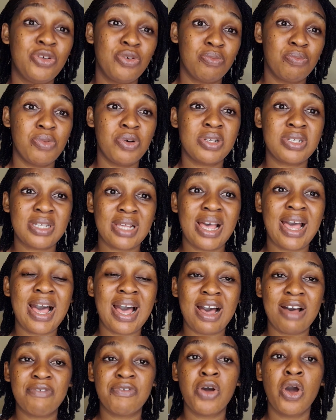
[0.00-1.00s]
you must
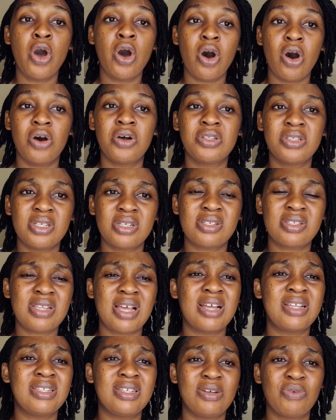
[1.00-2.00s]
have
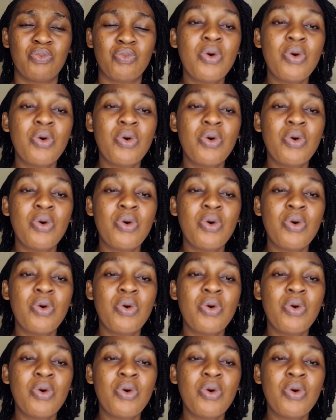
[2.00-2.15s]
understanding.